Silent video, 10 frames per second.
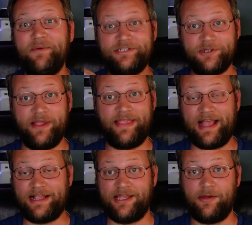you enjoyed
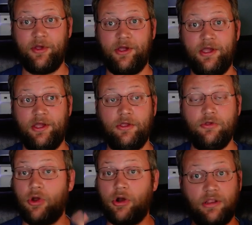that clip,
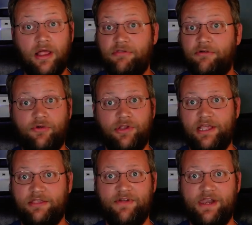you're going to love the full
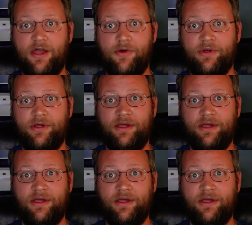length video.